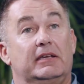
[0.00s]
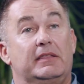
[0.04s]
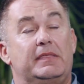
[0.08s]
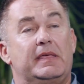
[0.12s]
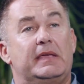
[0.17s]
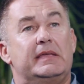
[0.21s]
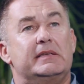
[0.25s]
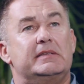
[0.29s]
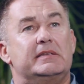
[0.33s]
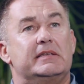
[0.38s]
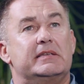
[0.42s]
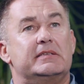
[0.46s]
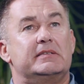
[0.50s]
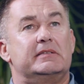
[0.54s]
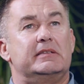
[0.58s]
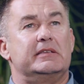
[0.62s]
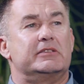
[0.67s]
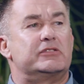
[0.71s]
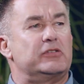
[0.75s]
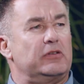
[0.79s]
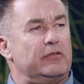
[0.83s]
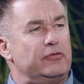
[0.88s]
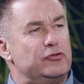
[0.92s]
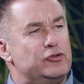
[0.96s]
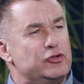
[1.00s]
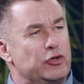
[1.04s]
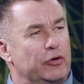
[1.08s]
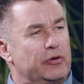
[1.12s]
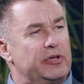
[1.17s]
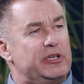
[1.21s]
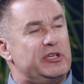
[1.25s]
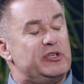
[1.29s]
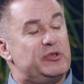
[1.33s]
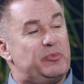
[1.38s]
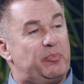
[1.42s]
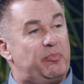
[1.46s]
I think it's this, this sort of
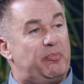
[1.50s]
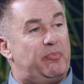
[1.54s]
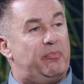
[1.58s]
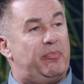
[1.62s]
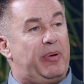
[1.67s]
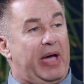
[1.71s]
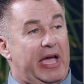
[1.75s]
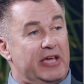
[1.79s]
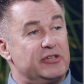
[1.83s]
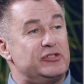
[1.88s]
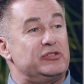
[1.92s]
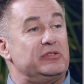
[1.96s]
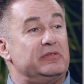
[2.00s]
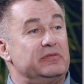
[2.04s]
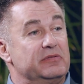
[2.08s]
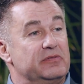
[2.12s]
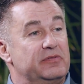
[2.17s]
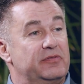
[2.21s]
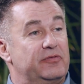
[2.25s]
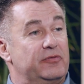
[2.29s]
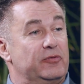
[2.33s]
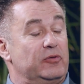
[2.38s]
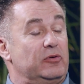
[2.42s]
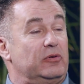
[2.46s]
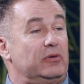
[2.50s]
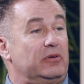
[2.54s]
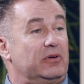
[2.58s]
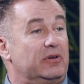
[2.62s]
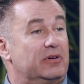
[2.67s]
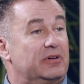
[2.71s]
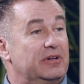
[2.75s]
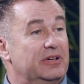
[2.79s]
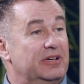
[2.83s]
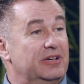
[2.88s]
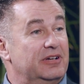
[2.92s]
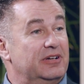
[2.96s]
joint passion
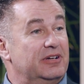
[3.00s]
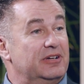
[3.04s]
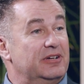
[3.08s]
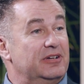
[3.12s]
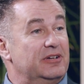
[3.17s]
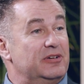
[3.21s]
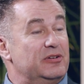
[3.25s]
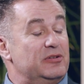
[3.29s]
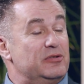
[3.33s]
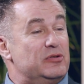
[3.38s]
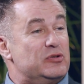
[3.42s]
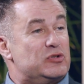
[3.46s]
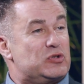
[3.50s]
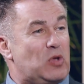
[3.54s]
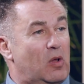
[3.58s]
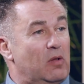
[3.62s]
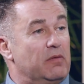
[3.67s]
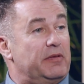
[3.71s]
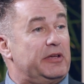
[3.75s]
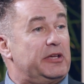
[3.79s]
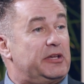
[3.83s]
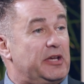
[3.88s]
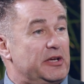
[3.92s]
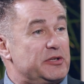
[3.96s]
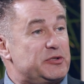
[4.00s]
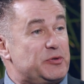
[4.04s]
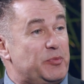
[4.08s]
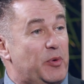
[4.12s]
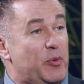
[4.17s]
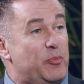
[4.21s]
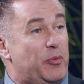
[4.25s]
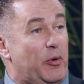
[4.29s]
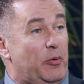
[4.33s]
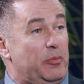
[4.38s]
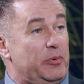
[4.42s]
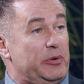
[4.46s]
for solving
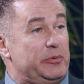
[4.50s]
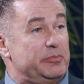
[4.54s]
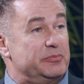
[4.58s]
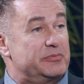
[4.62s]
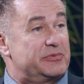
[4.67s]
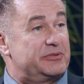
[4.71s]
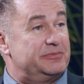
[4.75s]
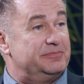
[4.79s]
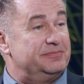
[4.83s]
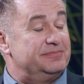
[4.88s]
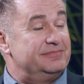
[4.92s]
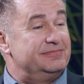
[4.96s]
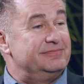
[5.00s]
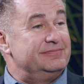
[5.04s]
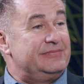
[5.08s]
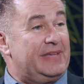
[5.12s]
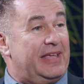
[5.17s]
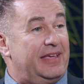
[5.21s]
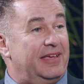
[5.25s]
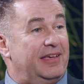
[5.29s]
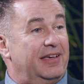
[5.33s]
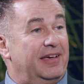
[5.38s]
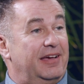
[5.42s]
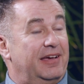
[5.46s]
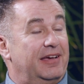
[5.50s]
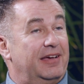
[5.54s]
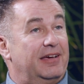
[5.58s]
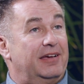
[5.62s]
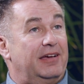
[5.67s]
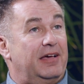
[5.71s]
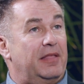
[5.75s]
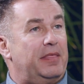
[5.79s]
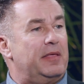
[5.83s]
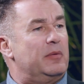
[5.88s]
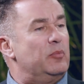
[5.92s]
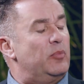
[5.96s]
customer problems.
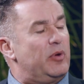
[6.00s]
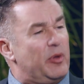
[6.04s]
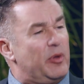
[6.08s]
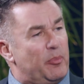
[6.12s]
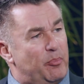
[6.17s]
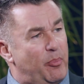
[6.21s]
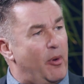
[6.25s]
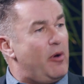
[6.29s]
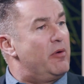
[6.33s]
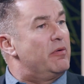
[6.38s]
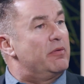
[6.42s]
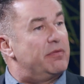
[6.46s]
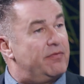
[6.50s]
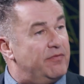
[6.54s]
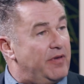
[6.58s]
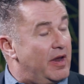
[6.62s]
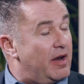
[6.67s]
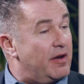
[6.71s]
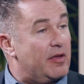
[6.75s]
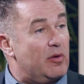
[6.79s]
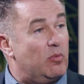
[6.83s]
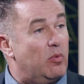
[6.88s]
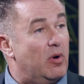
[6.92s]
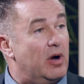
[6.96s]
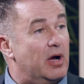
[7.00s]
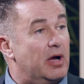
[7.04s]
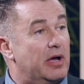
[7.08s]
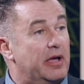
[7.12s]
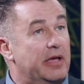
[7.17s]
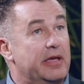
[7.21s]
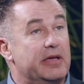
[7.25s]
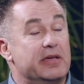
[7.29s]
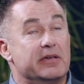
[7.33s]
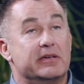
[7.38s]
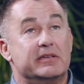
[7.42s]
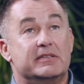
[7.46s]
Uh, I think we're both very
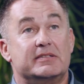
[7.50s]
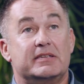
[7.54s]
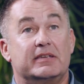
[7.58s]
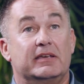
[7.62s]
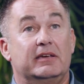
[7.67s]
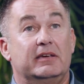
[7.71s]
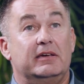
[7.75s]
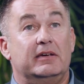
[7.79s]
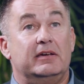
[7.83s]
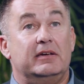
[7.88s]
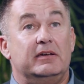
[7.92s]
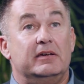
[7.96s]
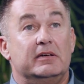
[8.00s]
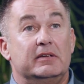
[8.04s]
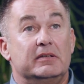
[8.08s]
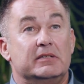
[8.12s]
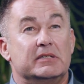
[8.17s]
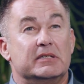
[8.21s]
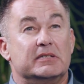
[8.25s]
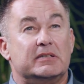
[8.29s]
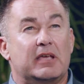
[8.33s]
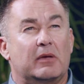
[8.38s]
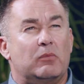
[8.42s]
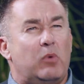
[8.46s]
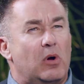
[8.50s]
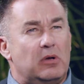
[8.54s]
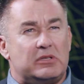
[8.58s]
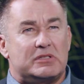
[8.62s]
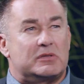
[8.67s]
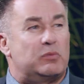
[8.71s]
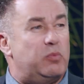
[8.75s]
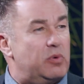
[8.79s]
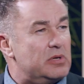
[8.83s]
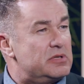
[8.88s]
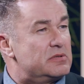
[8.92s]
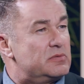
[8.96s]
wired to say
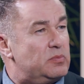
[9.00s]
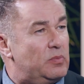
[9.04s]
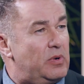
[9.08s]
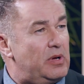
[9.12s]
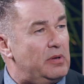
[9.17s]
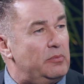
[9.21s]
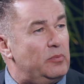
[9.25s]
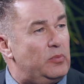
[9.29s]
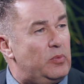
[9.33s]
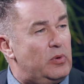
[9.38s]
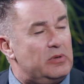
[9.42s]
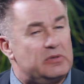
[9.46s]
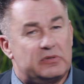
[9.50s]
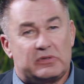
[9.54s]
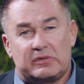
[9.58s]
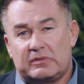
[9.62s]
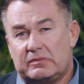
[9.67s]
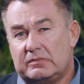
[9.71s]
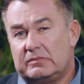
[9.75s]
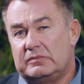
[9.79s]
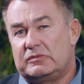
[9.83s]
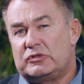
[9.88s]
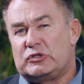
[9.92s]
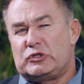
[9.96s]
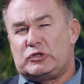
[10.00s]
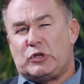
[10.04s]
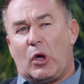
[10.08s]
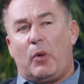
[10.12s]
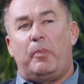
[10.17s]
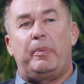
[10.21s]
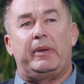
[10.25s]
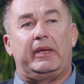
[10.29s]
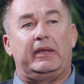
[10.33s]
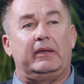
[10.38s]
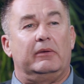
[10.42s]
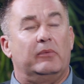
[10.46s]
what's what's what, what's
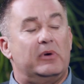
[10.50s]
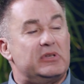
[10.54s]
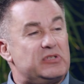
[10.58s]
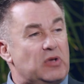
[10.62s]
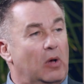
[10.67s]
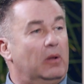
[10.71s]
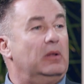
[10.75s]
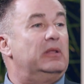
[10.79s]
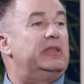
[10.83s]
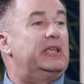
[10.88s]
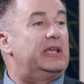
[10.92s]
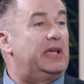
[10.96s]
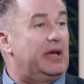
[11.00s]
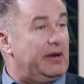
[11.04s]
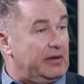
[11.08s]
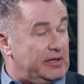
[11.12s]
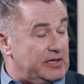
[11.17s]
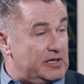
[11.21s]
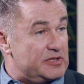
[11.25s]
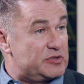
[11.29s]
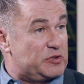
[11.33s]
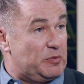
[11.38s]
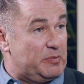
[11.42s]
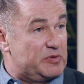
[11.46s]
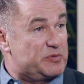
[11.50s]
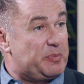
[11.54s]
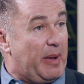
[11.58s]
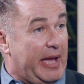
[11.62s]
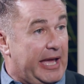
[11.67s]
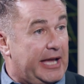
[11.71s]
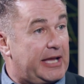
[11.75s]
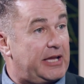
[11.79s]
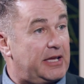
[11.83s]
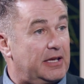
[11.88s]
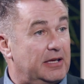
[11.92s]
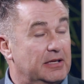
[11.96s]
stopping, what's holding our customers
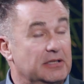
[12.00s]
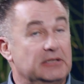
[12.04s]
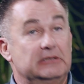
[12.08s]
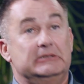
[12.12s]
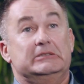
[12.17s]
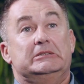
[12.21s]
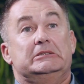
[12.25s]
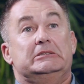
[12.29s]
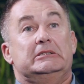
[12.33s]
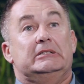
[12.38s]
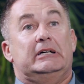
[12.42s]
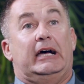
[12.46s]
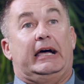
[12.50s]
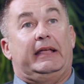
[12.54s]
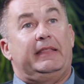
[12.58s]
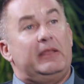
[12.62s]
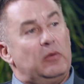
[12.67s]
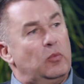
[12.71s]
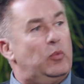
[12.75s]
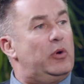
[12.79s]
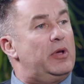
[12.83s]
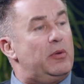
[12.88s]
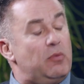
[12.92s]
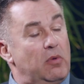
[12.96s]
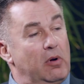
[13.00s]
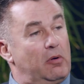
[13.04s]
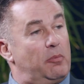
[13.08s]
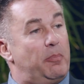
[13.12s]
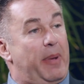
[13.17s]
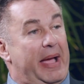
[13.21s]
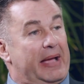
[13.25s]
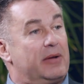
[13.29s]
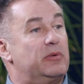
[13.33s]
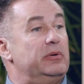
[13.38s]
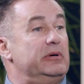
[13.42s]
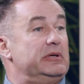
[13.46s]
back, and then we walk
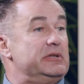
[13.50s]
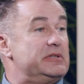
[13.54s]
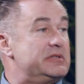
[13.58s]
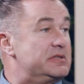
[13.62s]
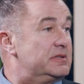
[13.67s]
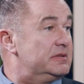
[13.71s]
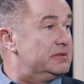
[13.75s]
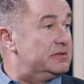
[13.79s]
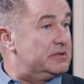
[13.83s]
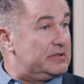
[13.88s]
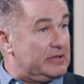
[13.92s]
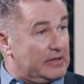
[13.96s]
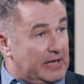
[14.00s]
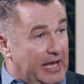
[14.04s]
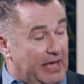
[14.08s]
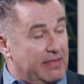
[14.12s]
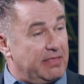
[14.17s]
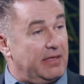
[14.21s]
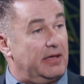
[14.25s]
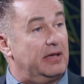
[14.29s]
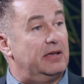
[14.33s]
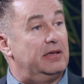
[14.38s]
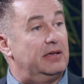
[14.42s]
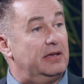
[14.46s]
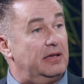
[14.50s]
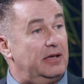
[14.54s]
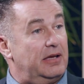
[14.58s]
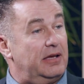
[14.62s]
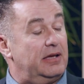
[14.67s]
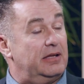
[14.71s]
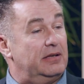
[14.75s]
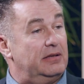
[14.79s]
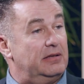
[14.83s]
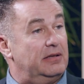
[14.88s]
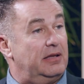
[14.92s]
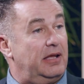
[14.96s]
backwards together
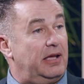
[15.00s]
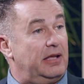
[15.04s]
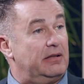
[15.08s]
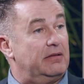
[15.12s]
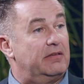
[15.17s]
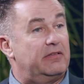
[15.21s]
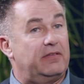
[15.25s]
and and